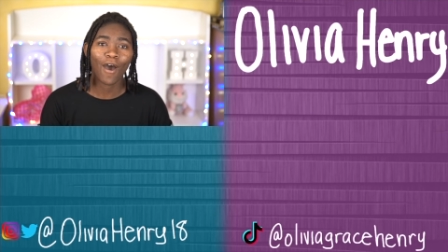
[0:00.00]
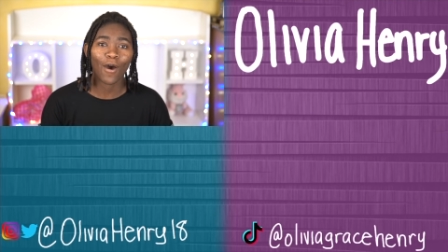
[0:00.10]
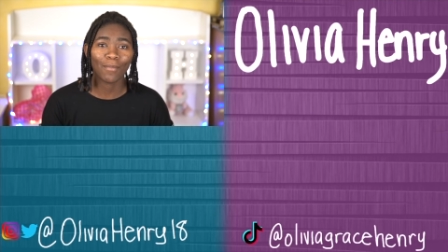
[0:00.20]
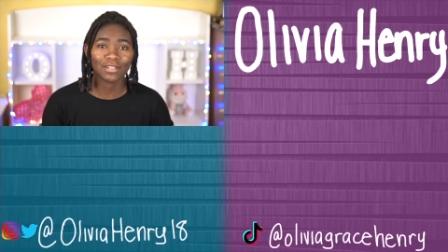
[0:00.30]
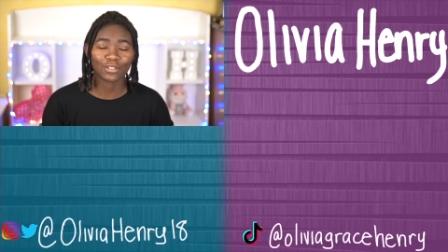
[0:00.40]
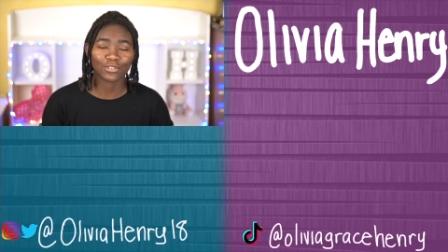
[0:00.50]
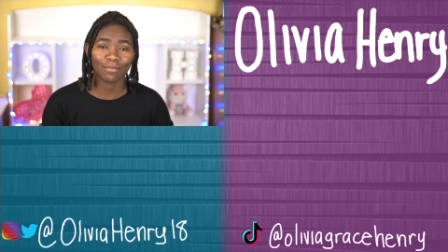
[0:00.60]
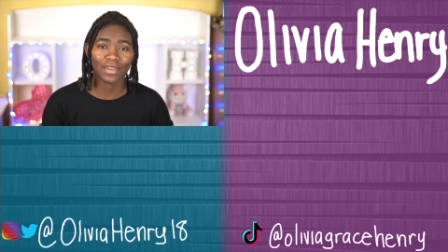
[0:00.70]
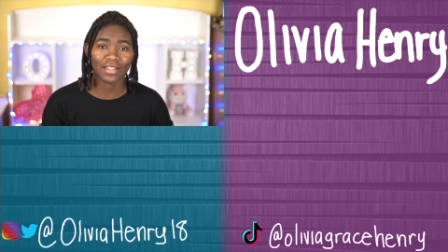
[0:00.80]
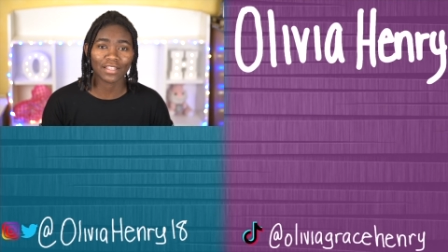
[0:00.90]
All my social
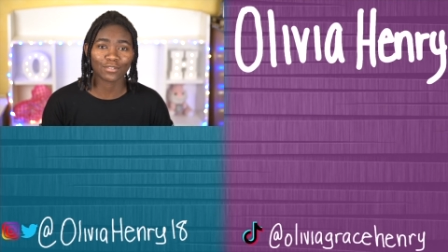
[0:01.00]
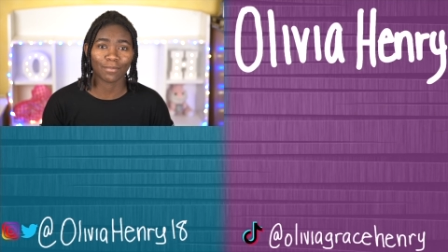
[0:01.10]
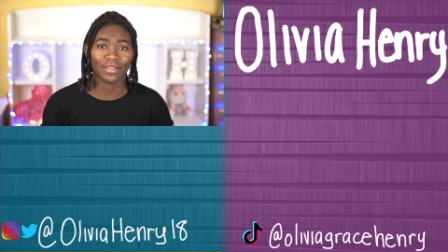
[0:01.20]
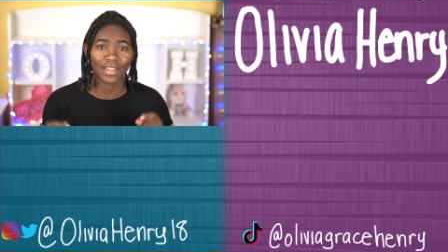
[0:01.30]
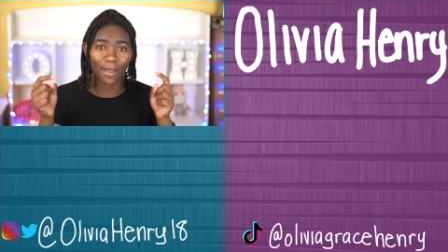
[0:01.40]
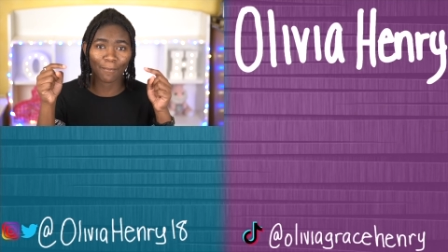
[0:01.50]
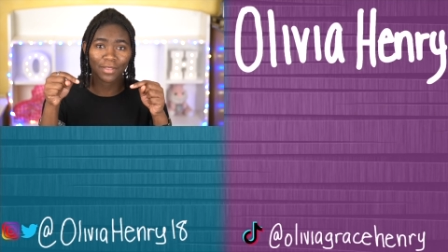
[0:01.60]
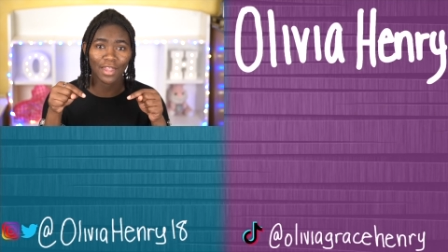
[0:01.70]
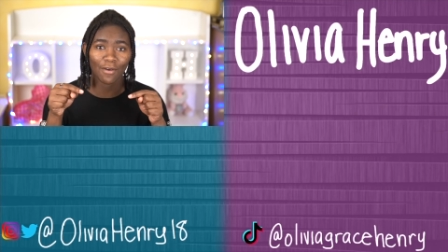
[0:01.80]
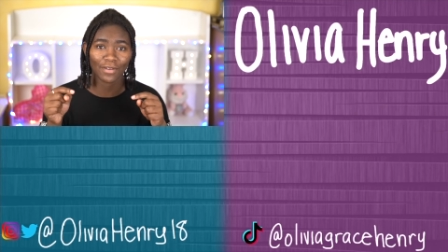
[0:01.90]
media links will be down
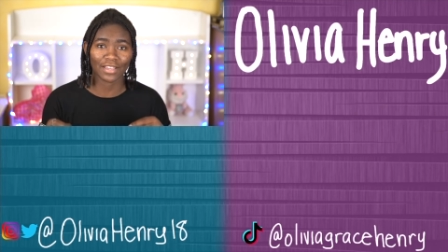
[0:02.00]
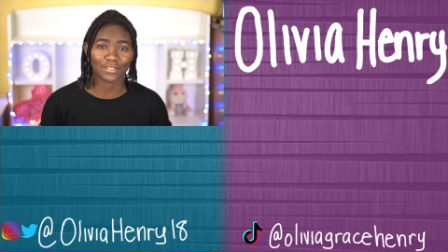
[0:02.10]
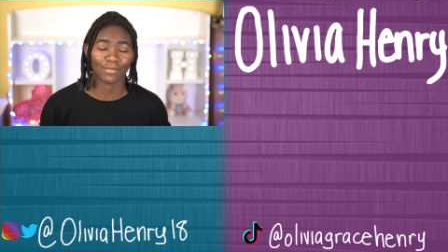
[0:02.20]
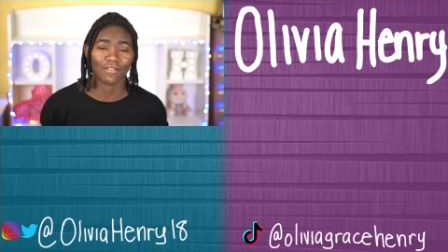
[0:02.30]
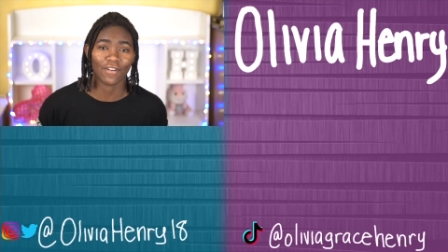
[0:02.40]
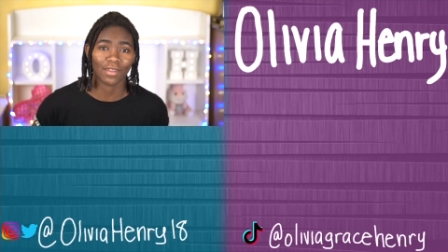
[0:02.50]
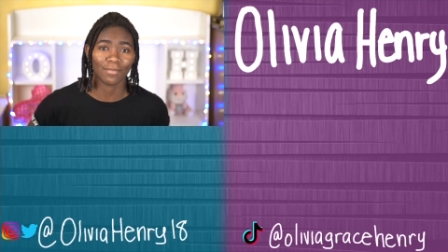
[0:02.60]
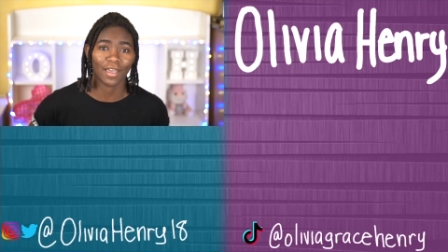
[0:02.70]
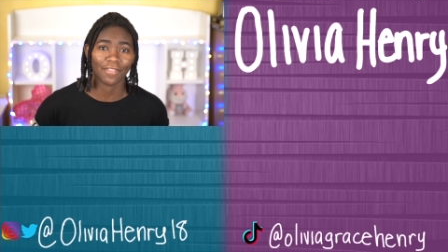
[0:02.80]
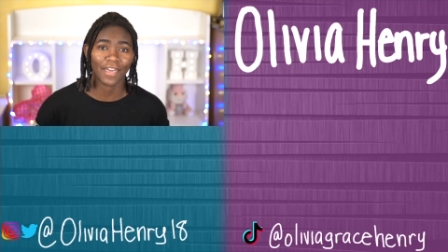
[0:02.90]
below in case you want to follow
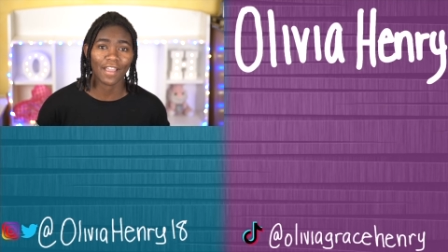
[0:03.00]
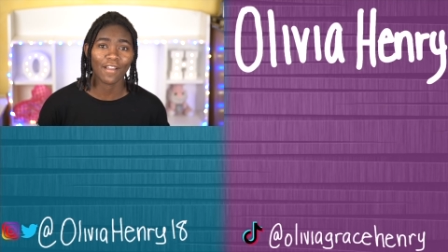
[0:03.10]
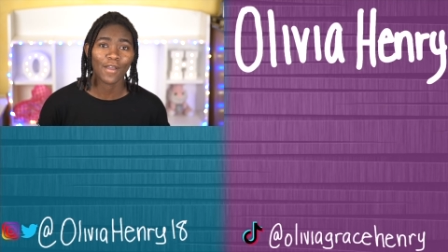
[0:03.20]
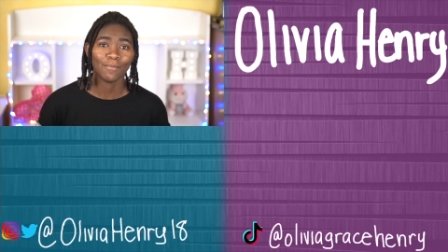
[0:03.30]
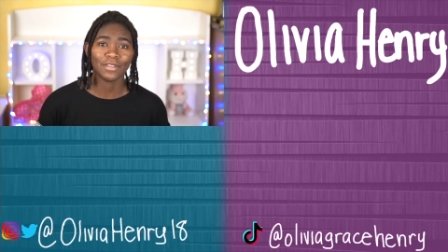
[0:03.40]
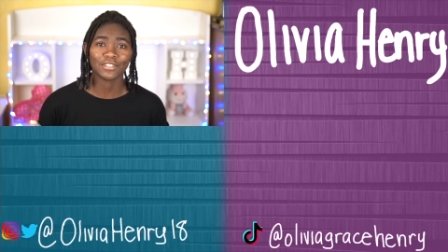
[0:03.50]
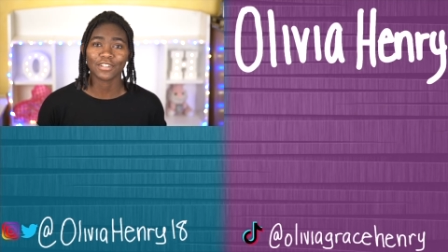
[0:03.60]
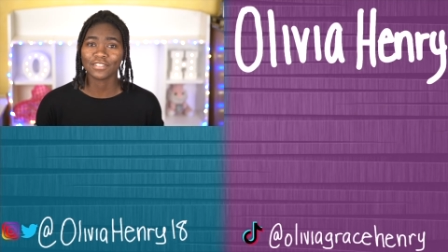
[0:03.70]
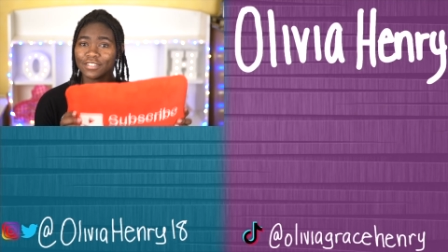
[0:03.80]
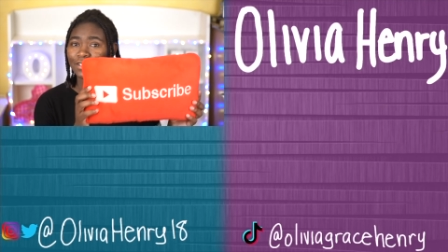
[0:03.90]
me on there. Be
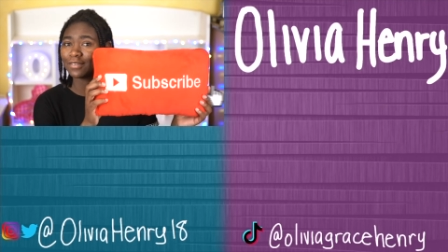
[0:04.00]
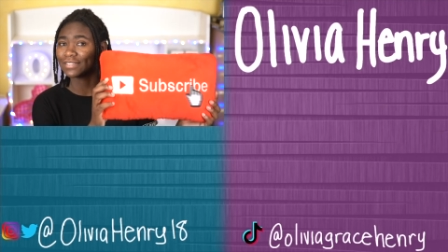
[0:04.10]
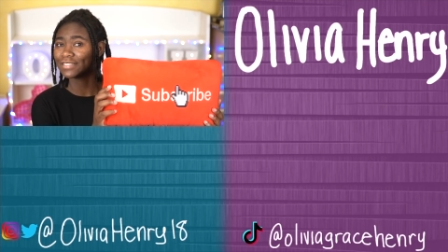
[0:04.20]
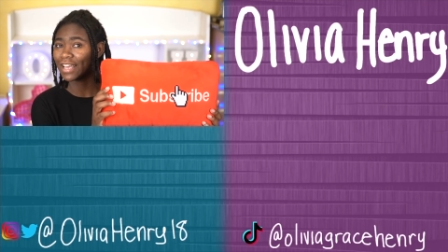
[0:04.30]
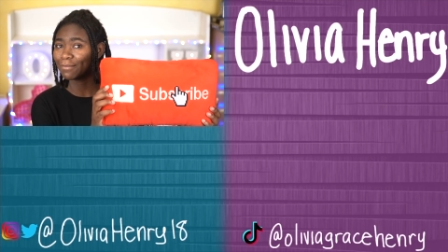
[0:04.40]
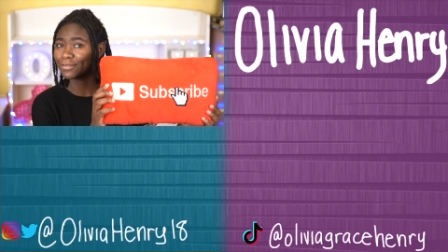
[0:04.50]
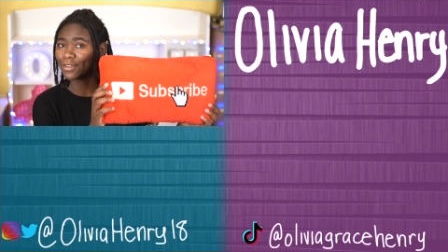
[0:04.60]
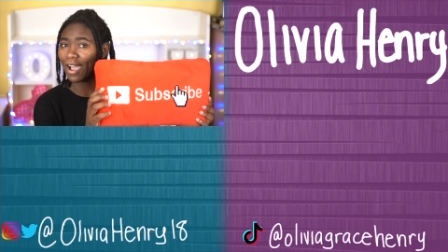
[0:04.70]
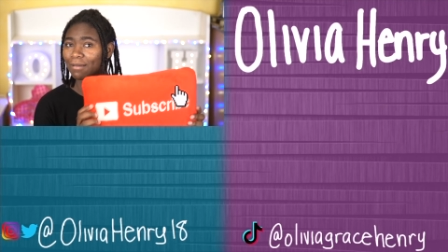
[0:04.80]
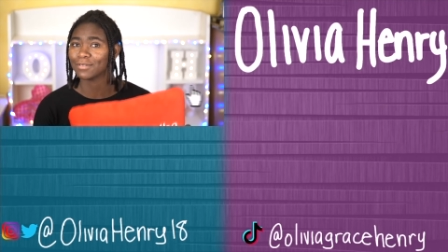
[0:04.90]
sure to
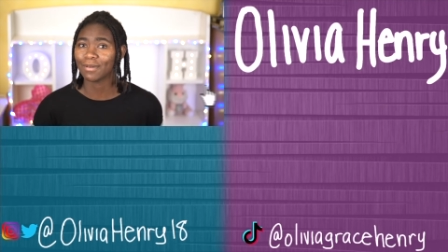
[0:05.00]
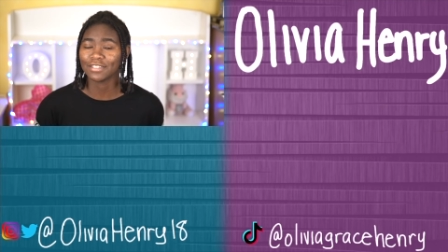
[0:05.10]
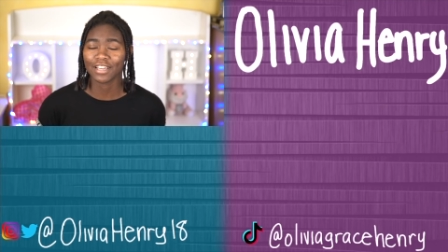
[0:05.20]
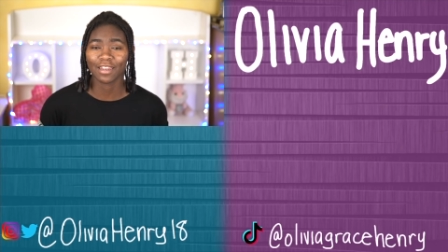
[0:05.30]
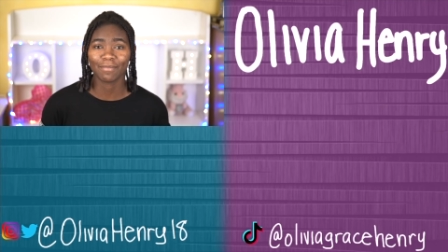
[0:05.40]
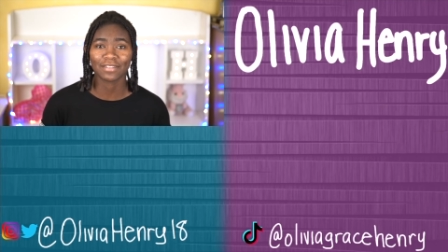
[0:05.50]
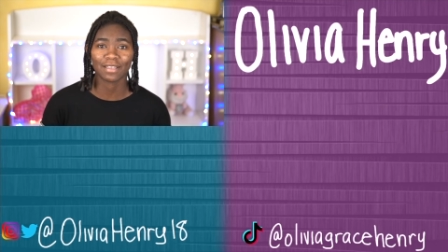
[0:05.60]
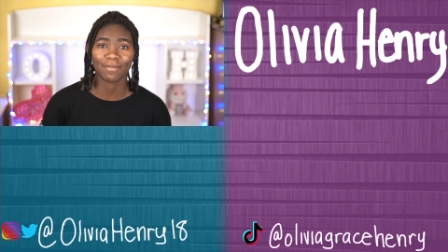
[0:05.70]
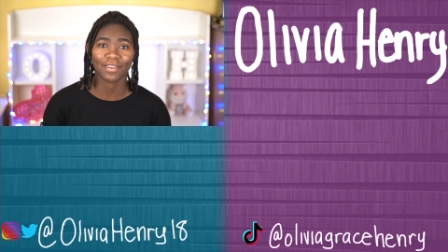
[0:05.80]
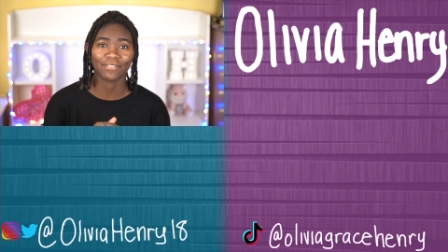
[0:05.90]
subscribe to my channel because
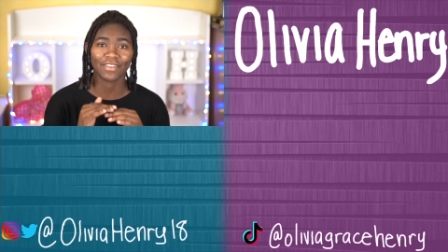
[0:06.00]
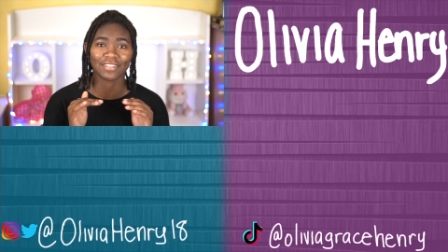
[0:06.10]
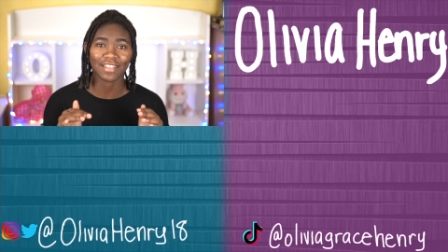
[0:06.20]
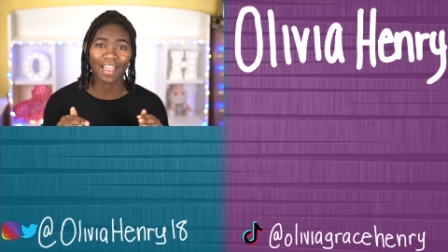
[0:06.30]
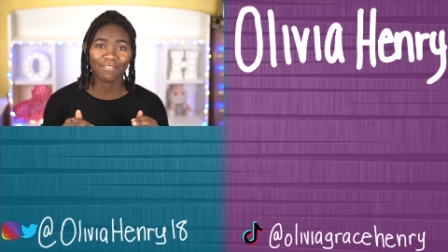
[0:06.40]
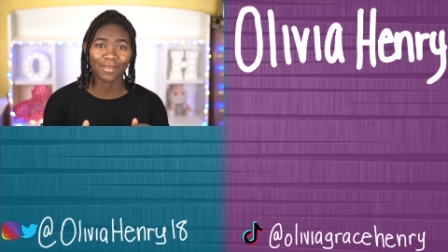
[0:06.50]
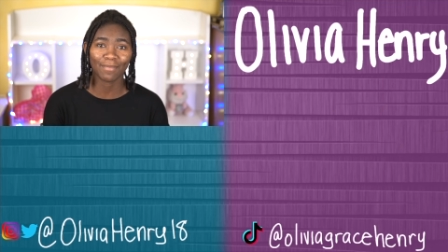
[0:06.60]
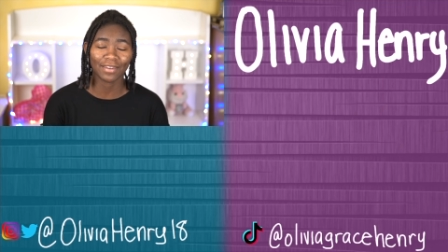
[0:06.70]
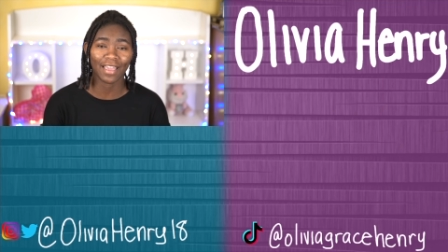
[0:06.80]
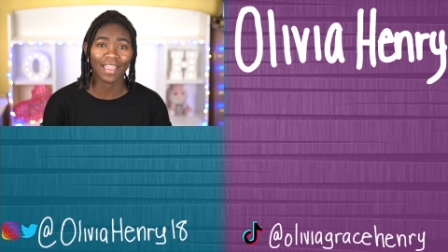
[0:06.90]
I make new videos every
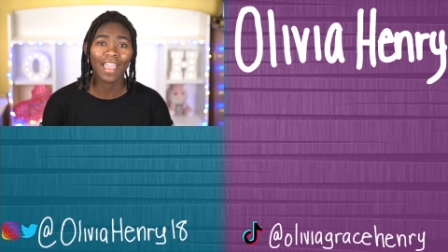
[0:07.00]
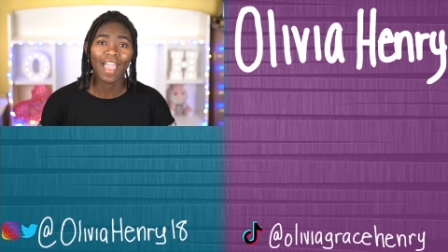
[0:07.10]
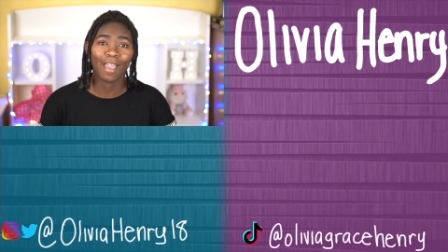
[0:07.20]
Monday.